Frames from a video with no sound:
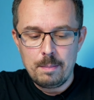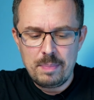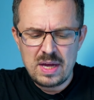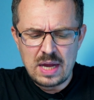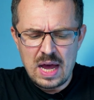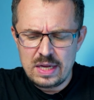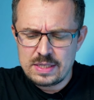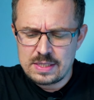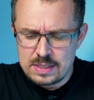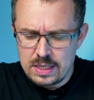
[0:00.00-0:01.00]
But I
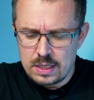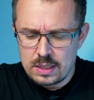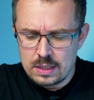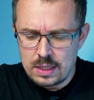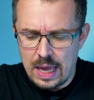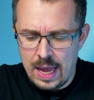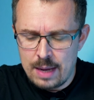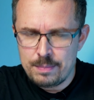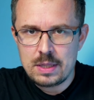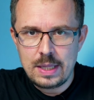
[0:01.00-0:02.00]
still
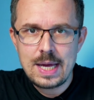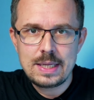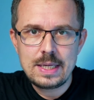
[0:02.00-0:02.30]
am glad